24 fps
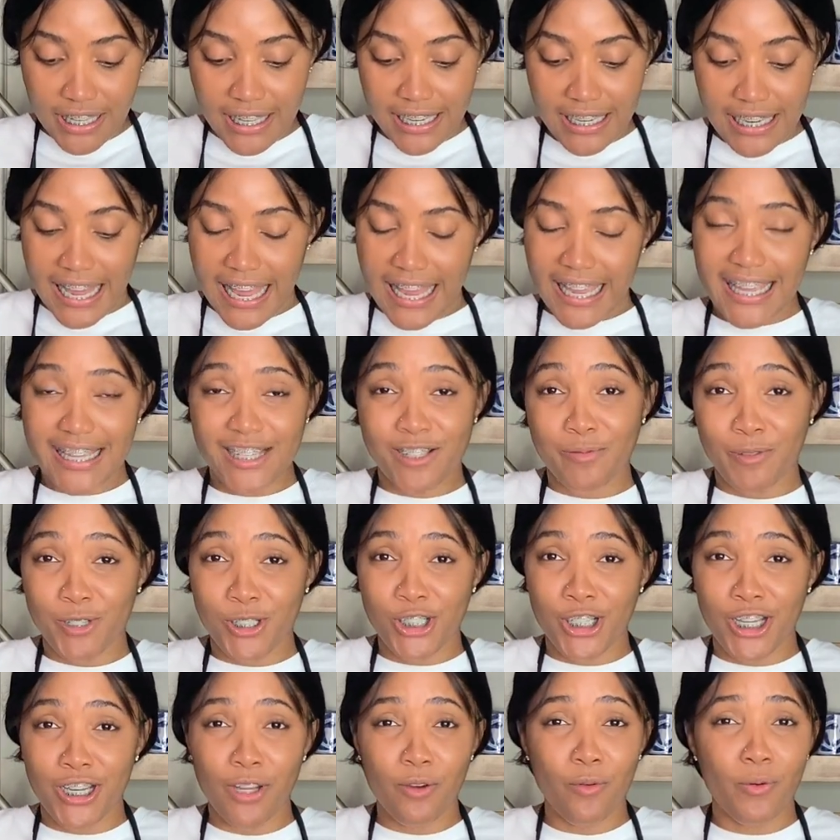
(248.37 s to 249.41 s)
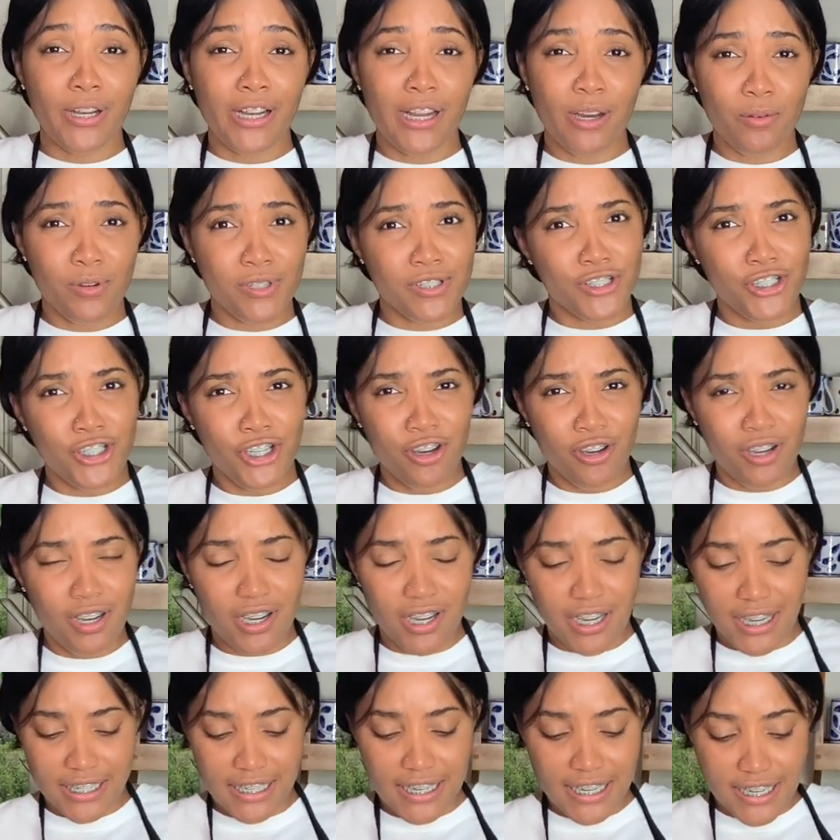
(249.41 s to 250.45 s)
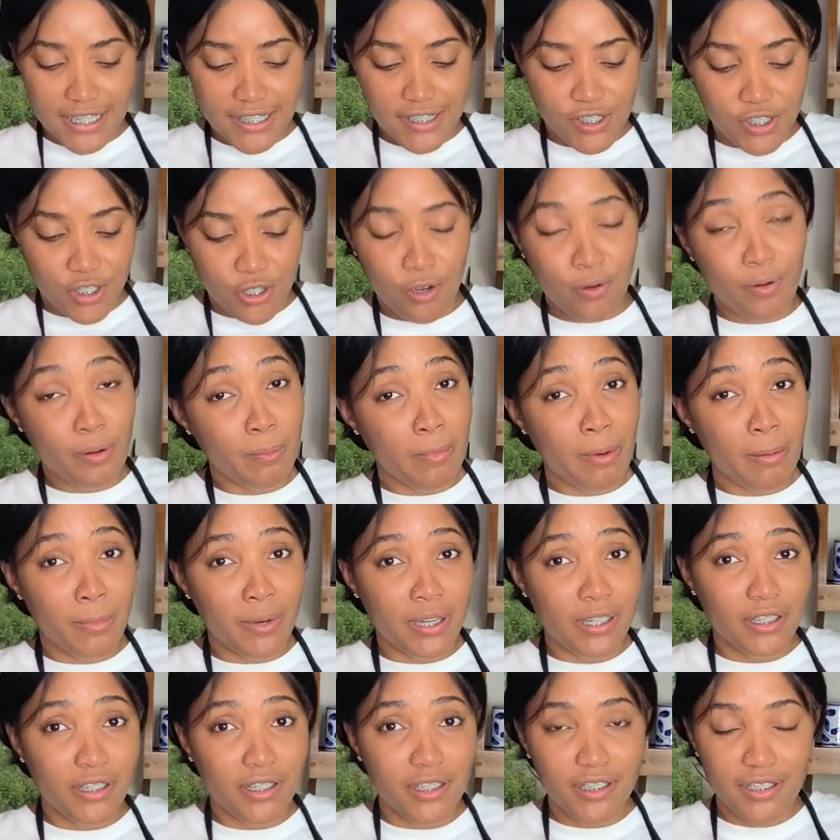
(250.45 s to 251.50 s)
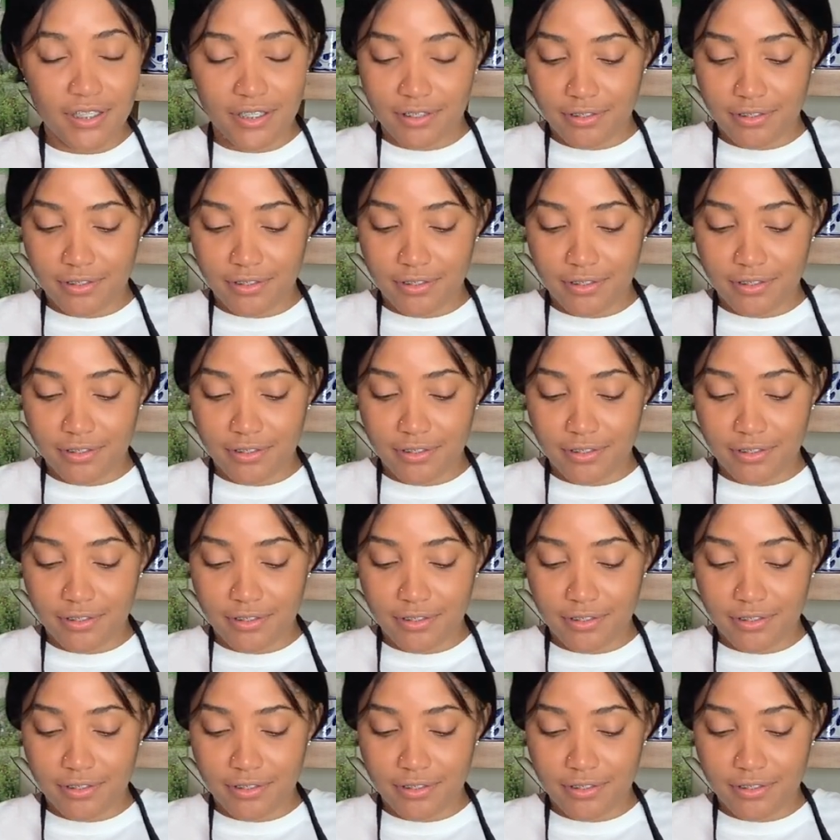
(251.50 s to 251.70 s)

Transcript: Like, especially when I was younger and I had to go with my mother.